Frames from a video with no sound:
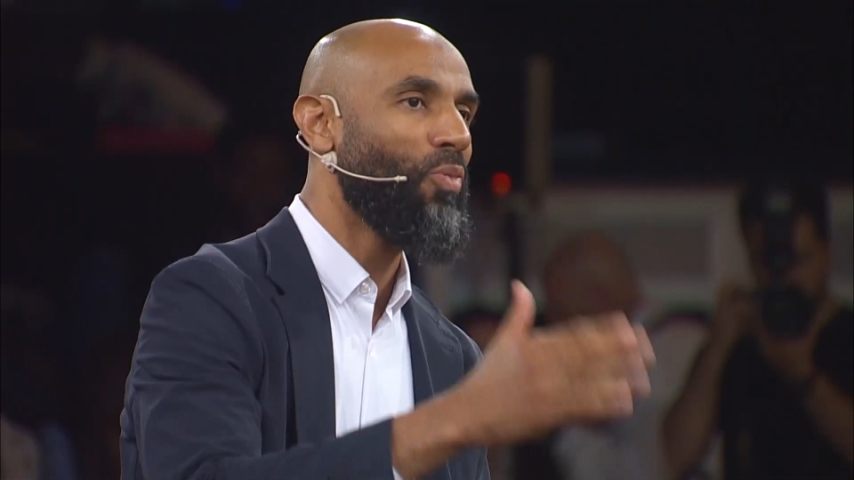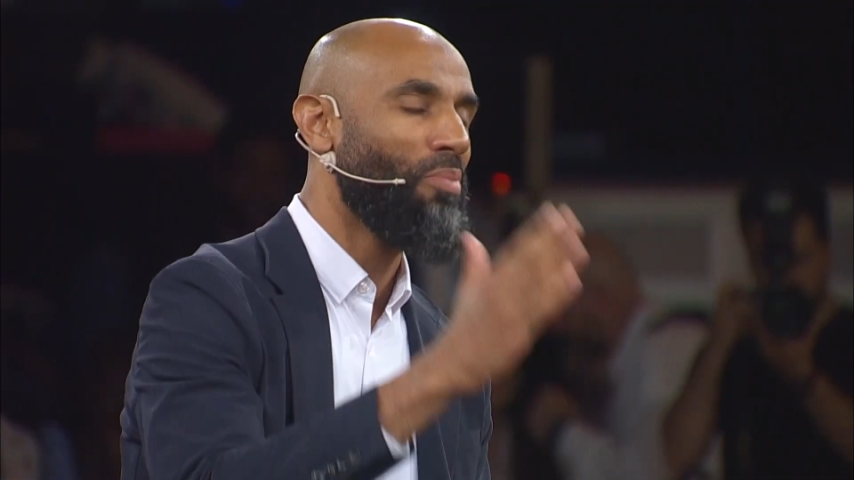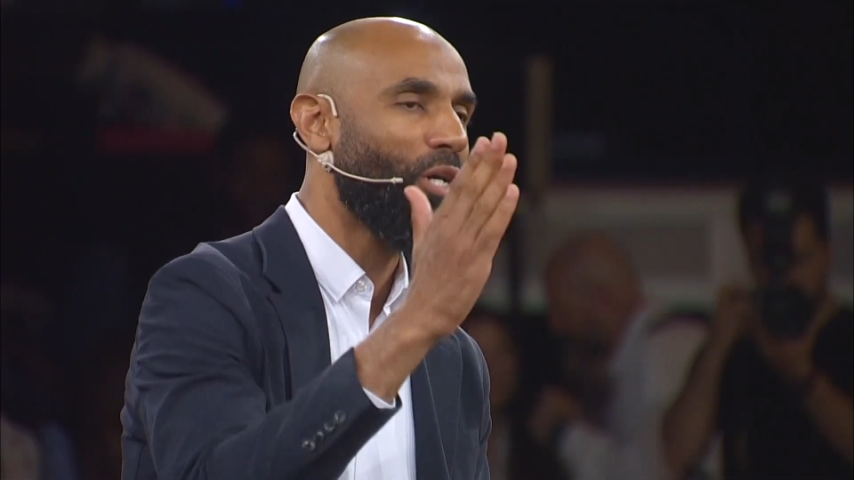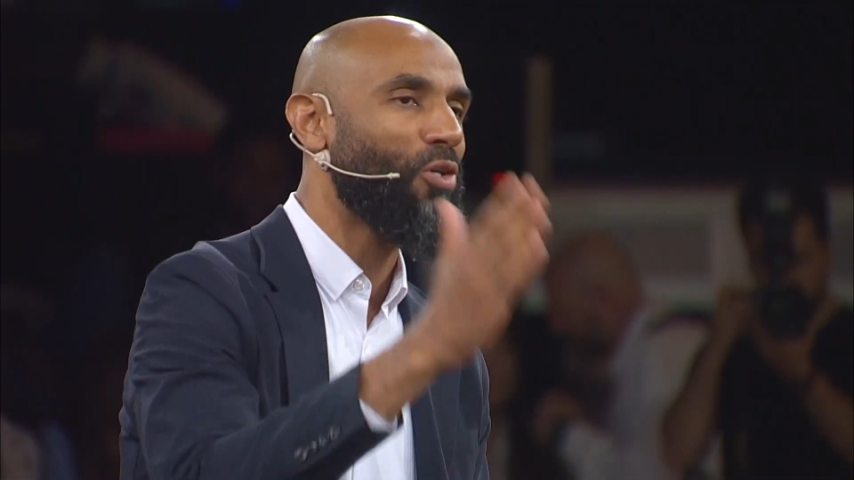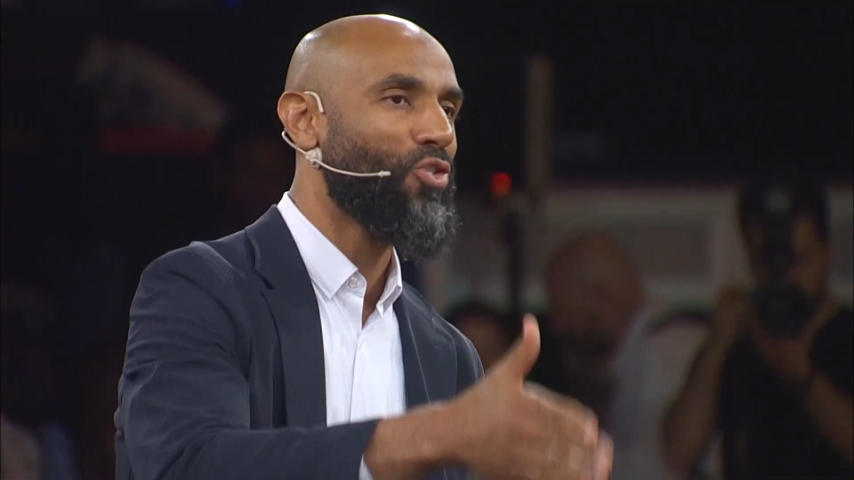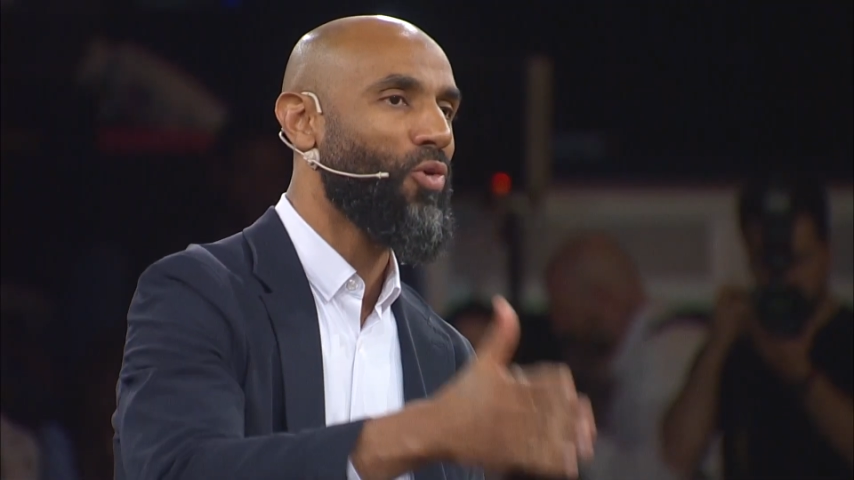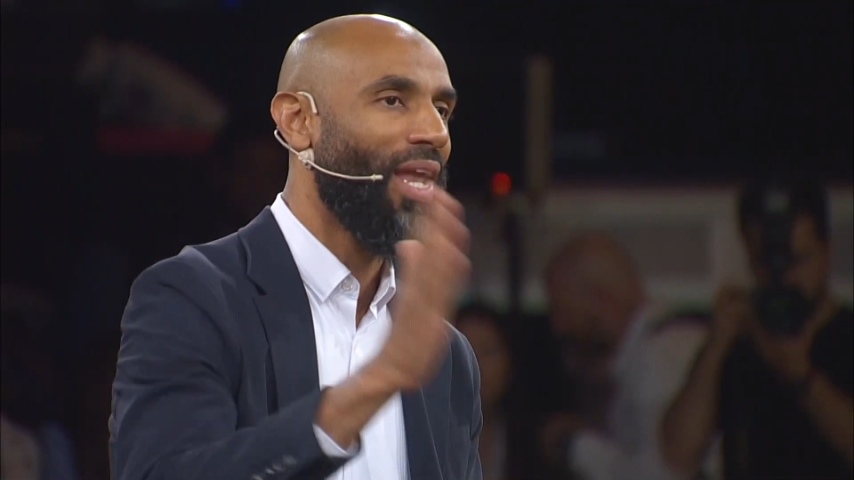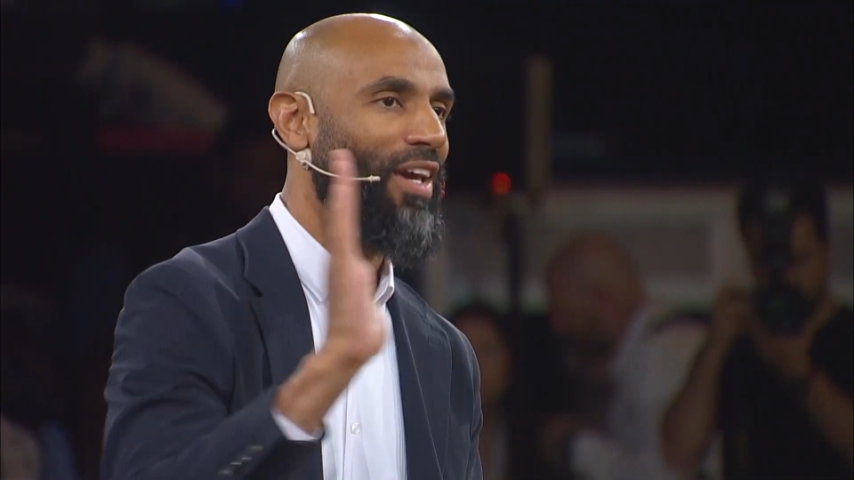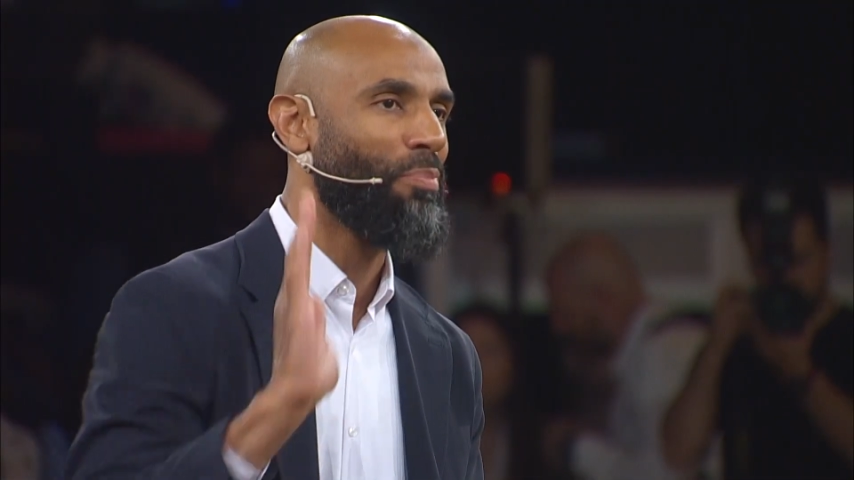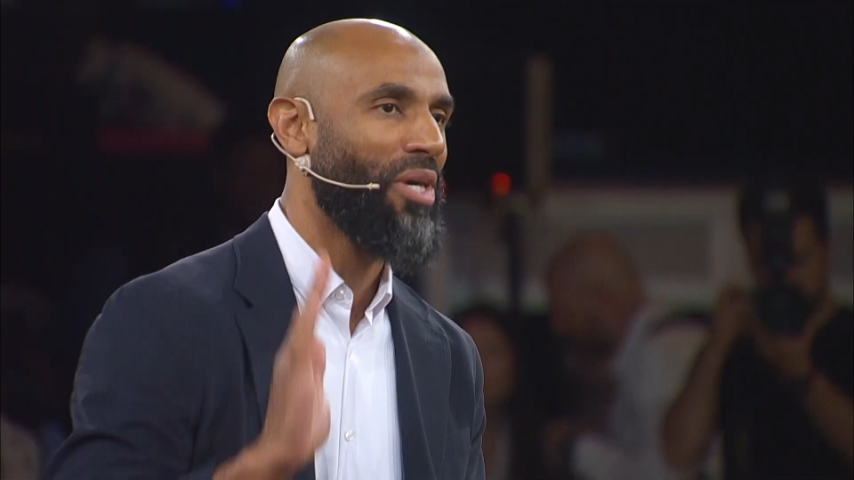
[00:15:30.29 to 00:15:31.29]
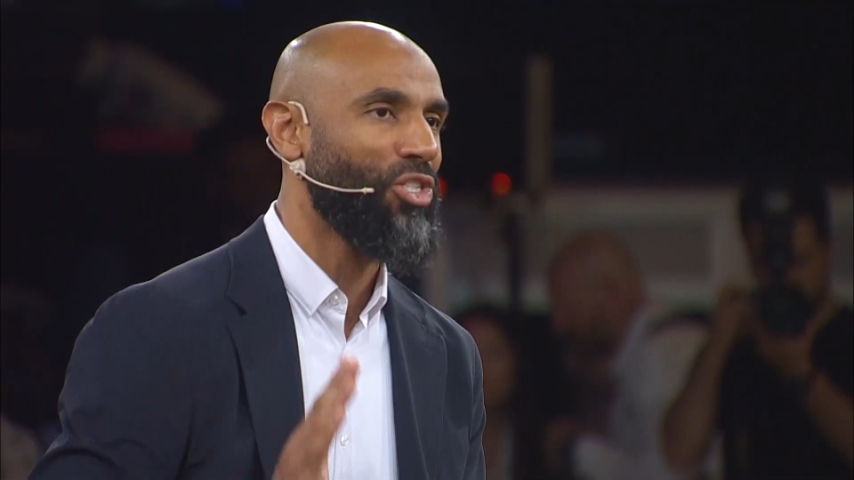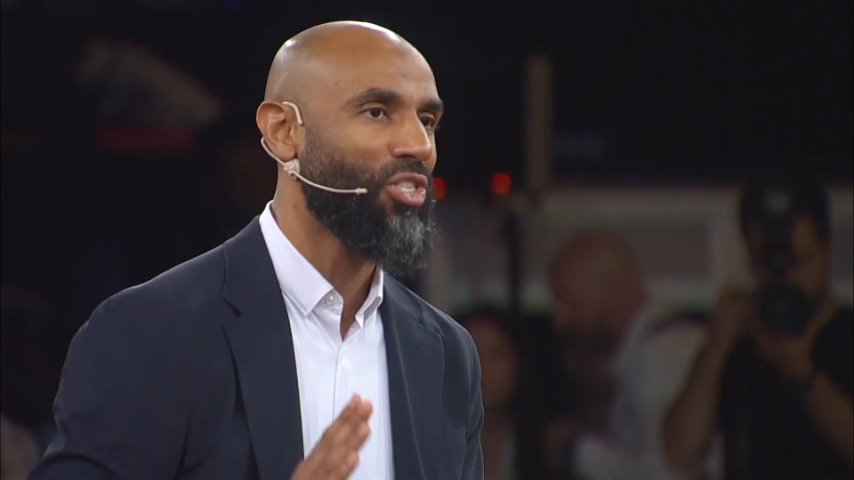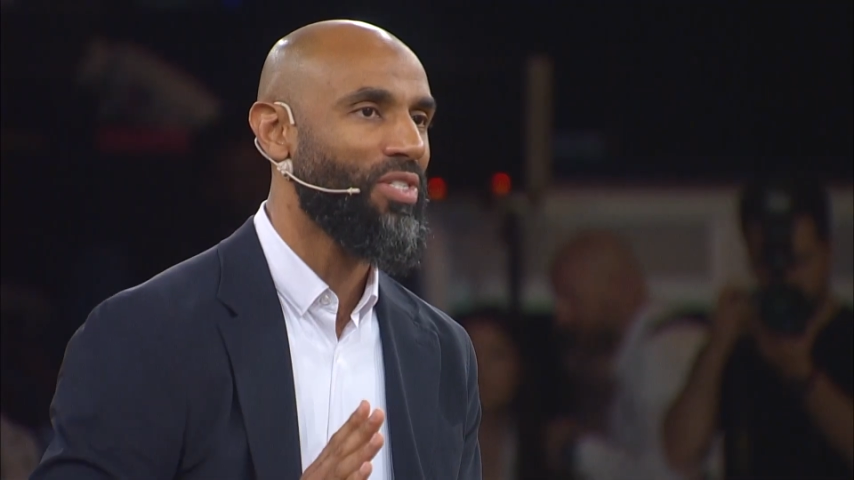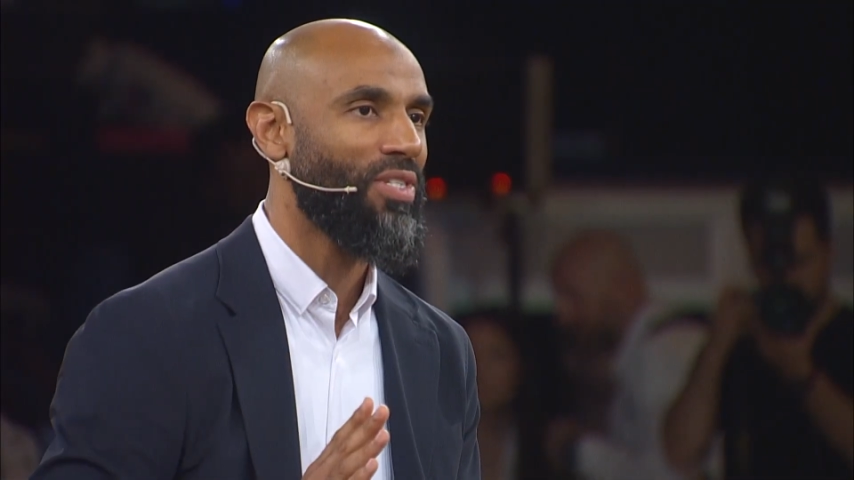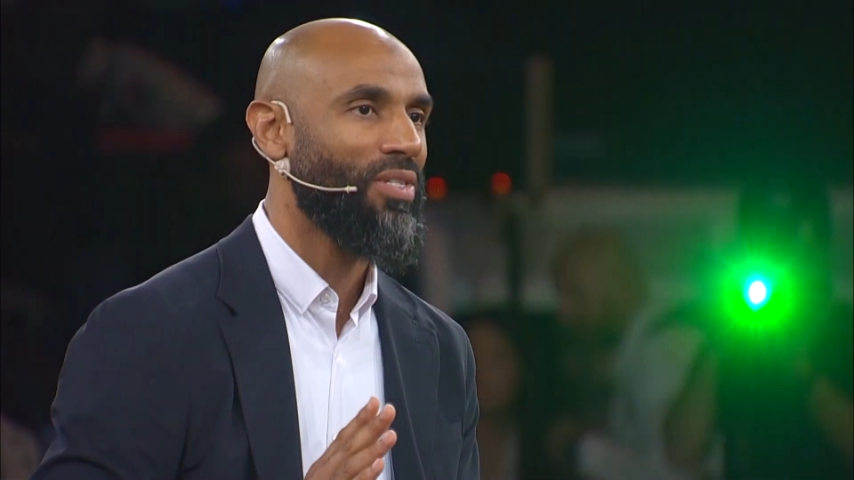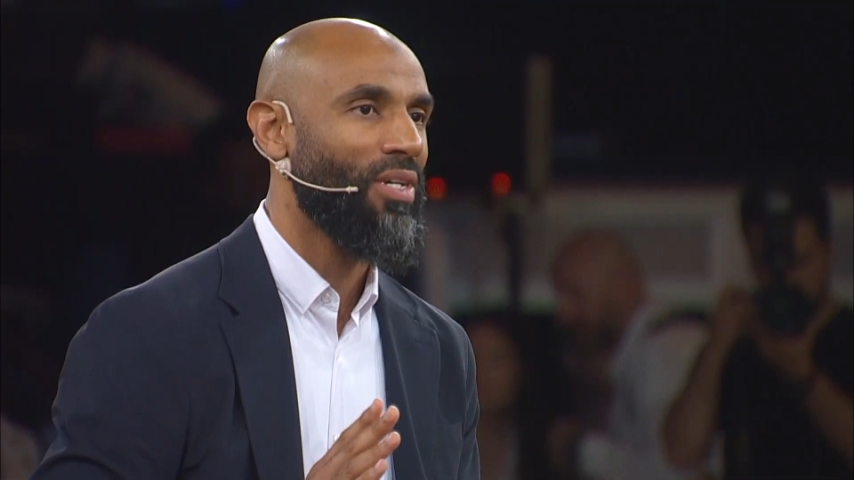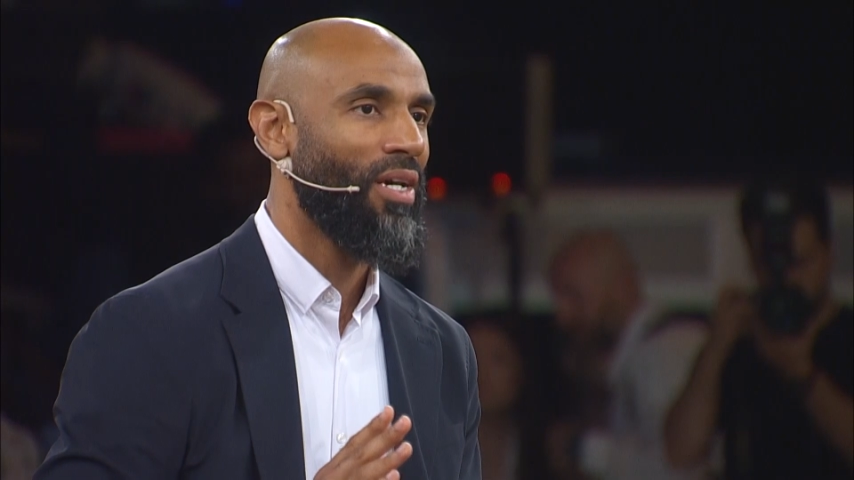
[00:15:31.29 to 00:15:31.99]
because you lack patience.